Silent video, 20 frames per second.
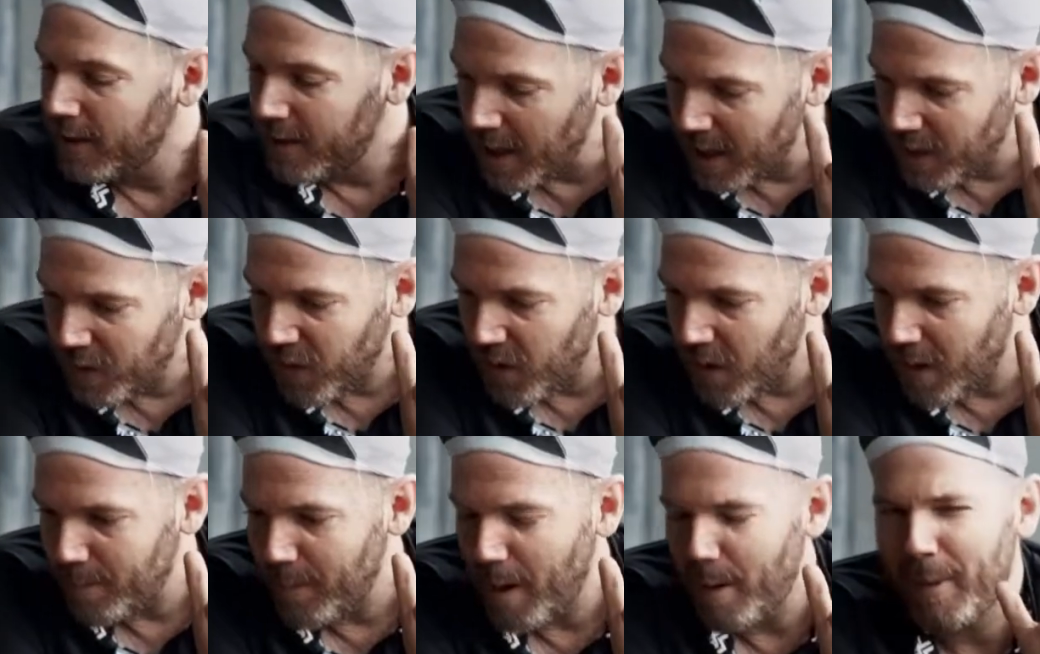Then I
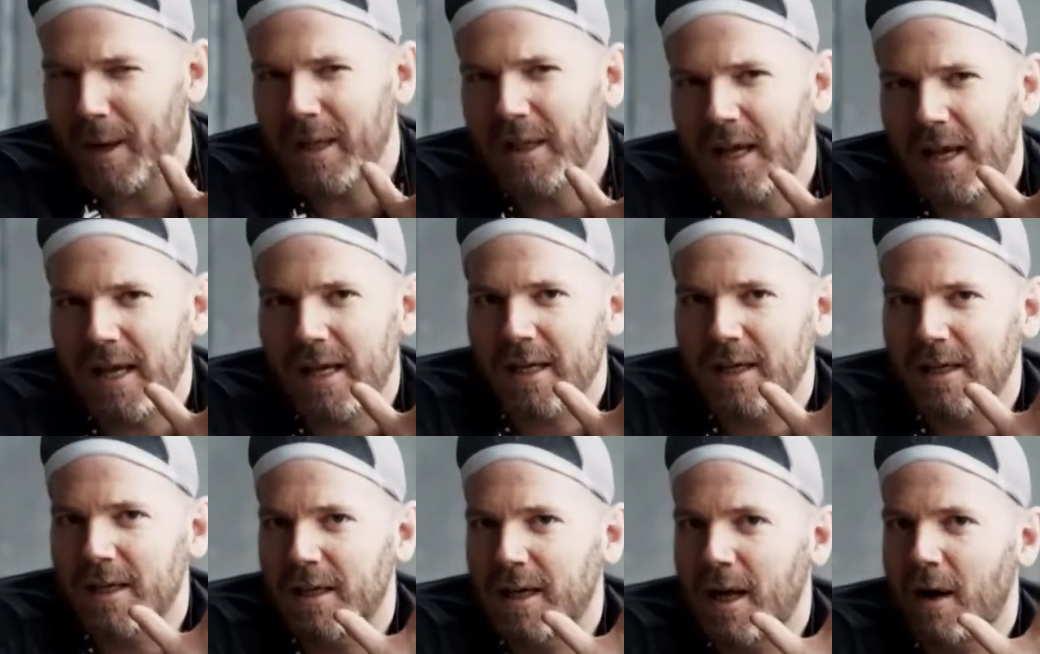thought about my
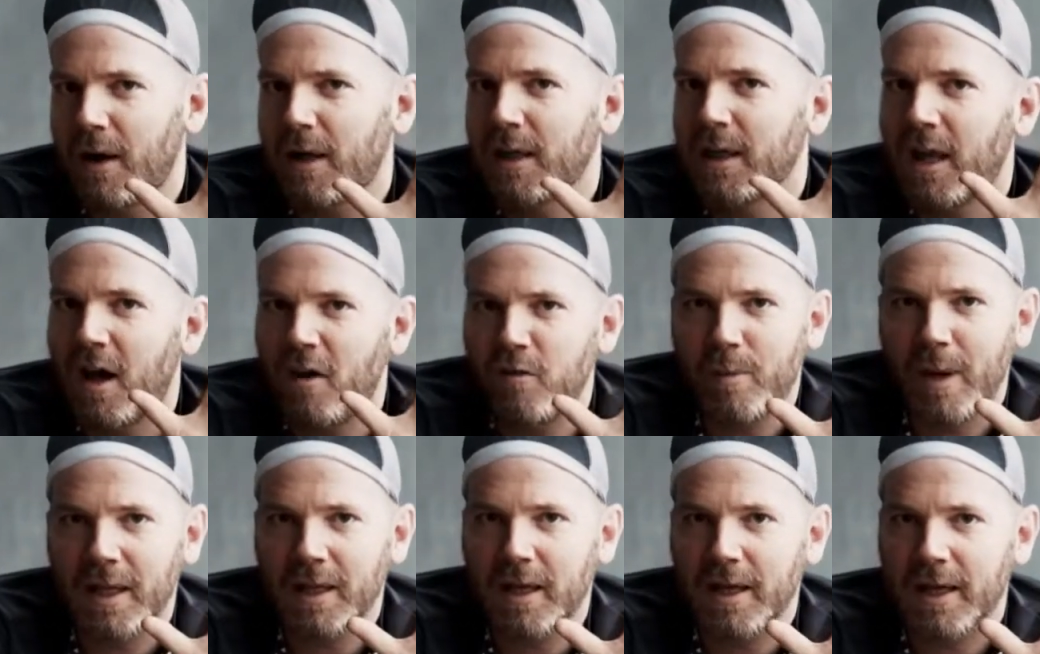Leica. Now I
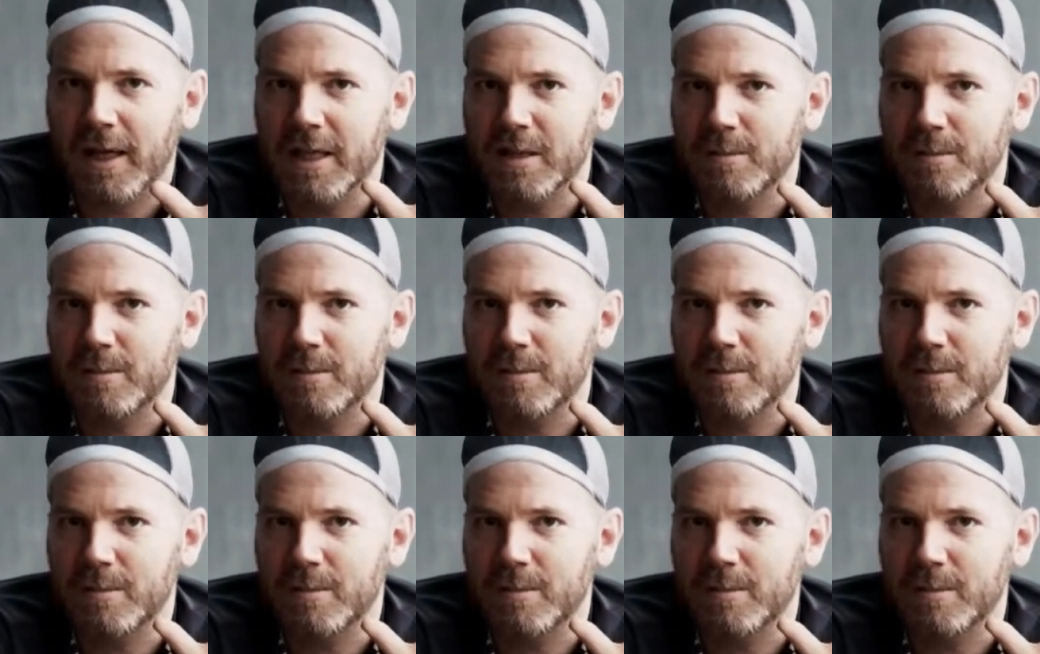love my Leica,